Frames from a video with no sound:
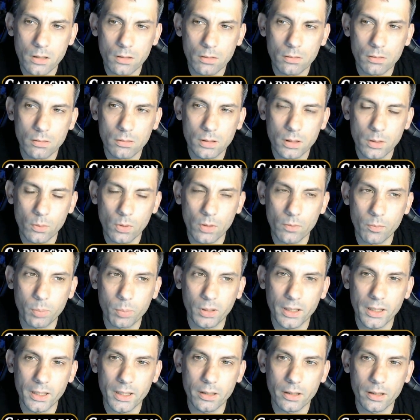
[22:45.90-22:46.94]
He would have
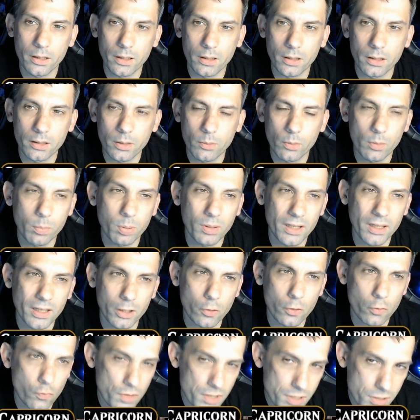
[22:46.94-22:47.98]
played a
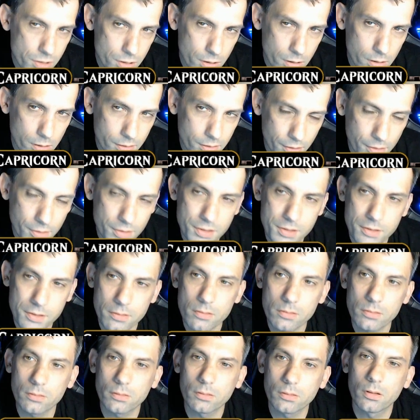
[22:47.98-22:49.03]
creature turn
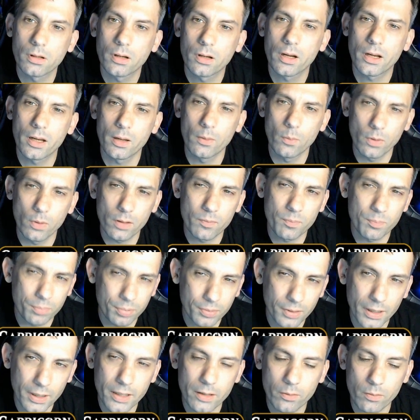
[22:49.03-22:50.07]
2, and he would have
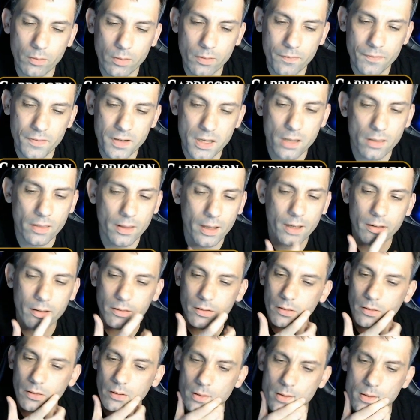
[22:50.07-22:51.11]
played a Rafine that
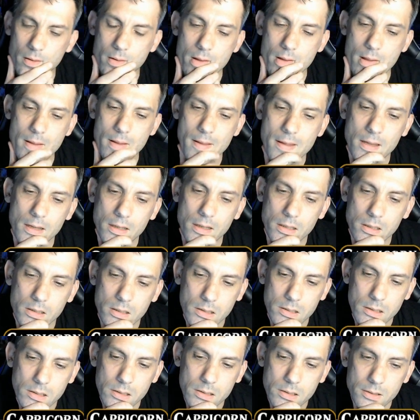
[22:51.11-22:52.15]
turn.
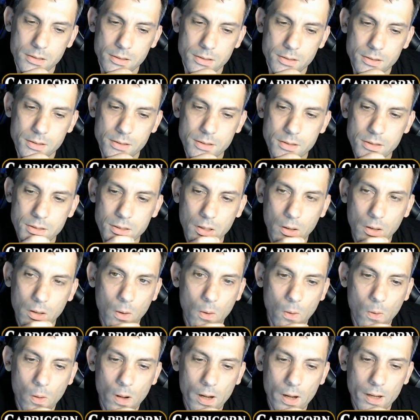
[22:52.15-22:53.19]

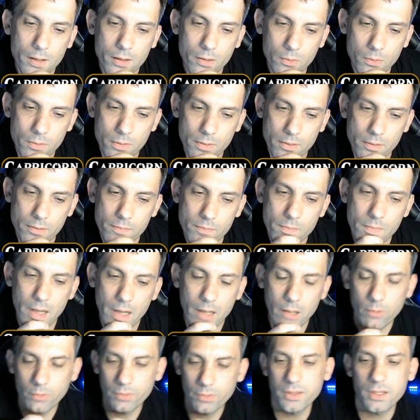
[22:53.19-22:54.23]
So I don't
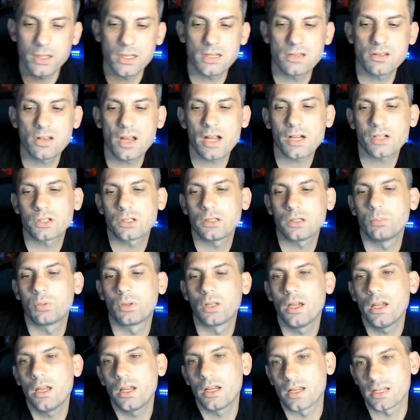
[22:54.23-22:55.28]
think he's actually
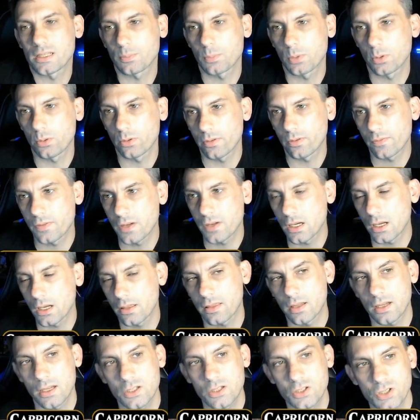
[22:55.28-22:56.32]
playing Esper Rafine. I
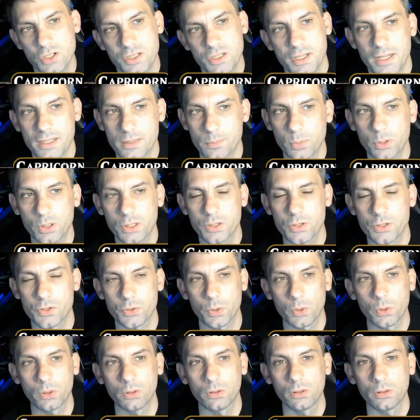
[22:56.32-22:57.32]
think it's just Esper Control.